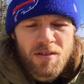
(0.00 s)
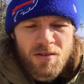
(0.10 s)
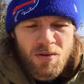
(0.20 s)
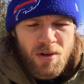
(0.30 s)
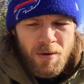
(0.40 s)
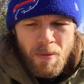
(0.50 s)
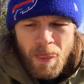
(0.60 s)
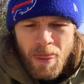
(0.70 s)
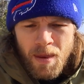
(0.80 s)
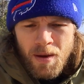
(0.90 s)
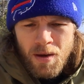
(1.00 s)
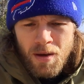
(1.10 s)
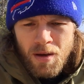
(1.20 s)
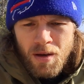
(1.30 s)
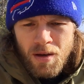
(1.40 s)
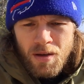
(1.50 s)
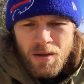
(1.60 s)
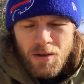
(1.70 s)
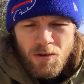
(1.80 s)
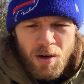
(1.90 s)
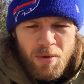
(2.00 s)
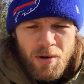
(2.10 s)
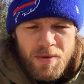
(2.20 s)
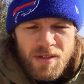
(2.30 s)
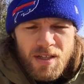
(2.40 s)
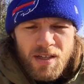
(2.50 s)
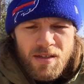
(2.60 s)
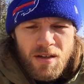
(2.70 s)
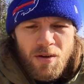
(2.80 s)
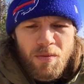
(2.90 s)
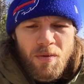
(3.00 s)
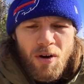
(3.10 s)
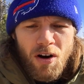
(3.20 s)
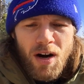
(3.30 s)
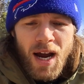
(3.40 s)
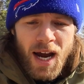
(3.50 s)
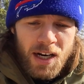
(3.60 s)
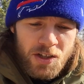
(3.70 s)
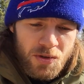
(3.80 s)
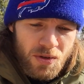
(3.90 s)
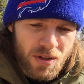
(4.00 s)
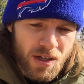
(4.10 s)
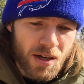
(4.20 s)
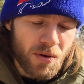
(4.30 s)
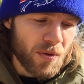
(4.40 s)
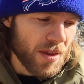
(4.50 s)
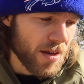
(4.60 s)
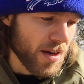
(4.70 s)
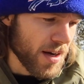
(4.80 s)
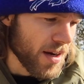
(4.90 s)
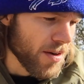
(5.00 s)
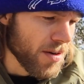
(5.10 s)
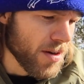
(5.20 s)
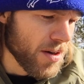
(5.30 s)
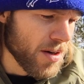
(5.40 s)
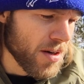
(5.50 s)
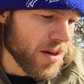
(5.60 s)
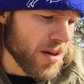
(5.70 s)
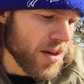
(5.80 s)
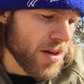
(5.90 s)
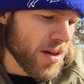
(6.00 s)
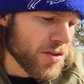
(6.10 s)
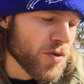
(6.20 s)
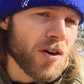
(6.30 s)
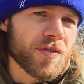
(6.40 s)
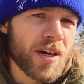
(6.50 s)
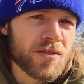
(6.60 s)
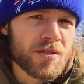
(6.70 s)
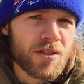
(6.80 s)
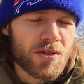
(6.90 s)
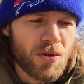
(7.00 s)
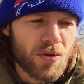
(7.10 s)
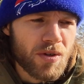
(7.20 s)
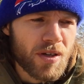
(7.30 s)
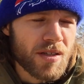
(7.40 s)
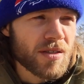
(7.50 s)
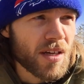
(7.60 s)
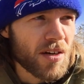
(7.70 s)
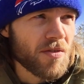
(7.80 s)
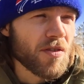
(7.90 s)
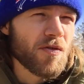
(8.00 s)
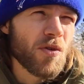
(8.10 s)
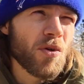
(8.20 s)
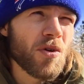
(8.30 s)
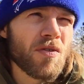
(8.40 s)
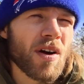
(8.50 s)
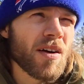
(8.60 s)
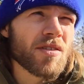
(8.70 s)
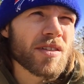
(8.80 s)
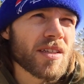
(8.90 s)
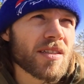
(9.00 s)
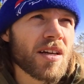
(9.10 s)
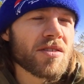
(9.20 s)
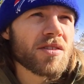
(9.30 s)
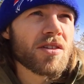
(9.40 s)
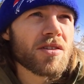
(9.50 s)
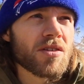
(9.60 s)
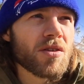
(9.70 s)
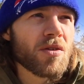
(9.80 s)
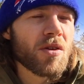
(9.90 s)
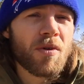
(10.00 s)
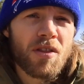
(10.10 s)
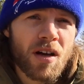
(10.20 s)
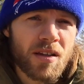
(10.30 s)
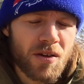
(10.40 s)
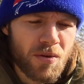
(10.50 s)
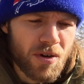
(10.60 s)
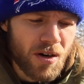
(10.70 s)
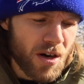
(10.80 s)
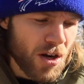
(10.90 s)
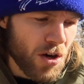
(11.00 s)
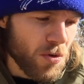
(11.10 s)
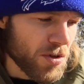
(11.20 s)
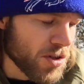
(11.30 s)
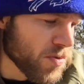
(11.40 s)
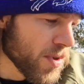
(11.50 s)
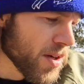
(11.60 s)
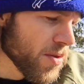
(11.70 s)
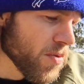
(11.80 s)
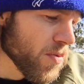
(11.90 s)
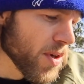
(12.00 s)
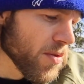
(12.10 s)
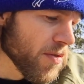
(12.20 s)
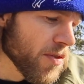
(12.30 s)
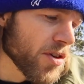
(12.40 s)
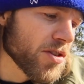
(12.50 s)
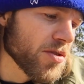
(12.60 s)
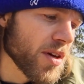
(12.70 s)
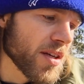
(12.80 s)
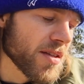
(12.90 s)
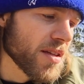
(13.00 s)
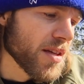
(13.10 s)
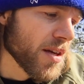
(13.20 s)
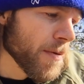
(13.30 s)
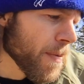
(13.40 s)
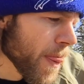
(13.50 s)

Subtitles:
to this story. The Great Pyramids of Giza are actually, we think now, 12,000 years old, instead of the 4 or 5 or 6,000 years that we thought they were, which is when we refer to as the